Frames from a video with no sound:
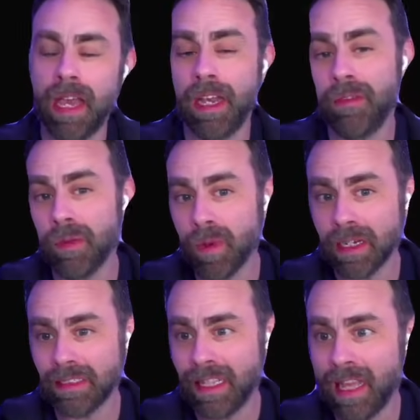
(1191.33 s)
And if you
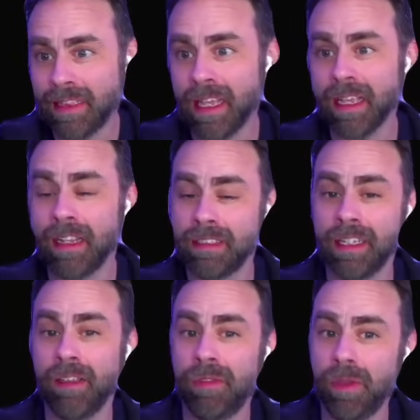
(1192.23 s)
watch that, that kind of
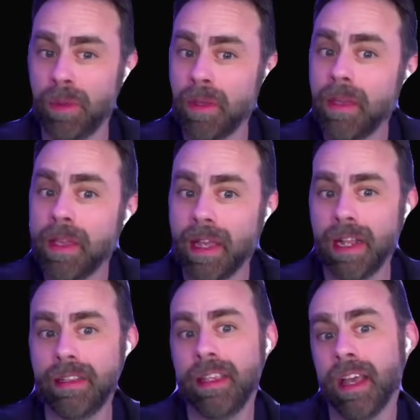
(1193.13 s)
gives you an
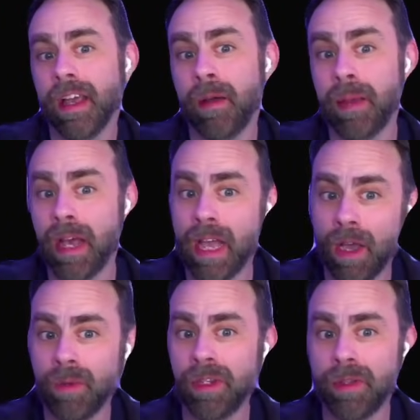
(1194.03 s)
idea about how
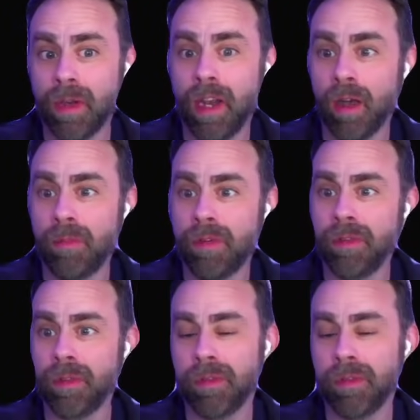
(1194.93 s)
we do our album reviews.